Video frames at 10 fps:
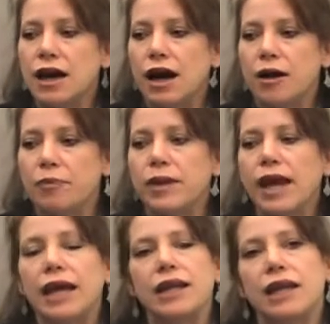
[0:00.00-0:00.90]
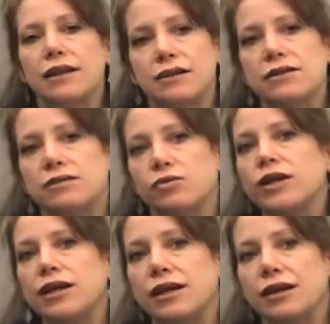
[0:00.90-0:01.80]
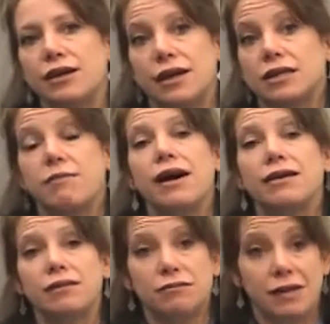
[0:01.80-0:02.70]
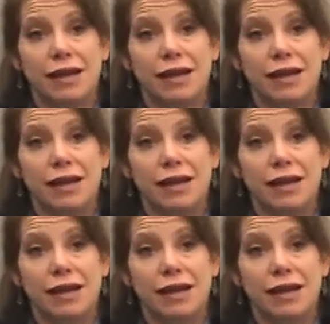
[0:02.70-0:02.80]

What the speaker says: And this is really about